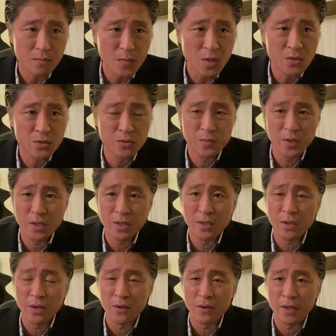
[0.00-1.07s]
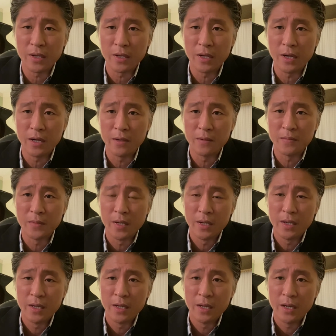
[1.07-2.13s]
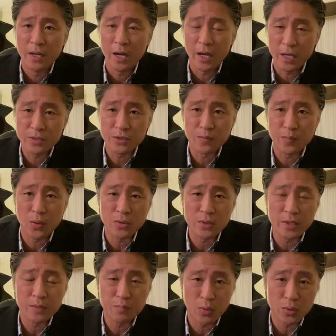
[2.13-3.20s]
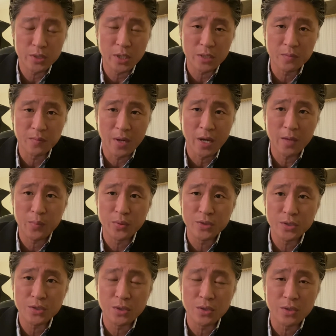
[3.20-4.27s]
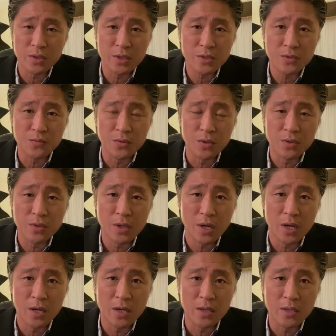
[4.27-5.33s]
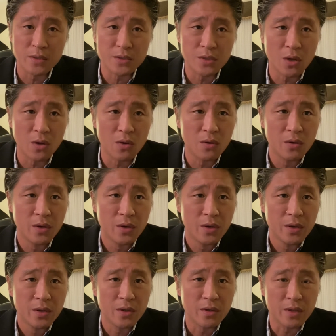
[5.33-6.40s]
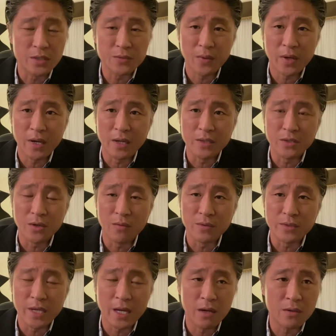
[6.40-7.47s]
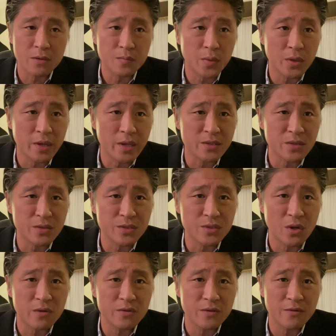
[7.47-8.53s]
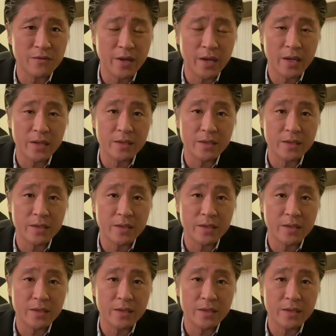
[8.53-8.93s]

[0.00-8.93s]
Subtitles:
to me I had to protect my position on this one, so that's why I doubled down. But as a result of that,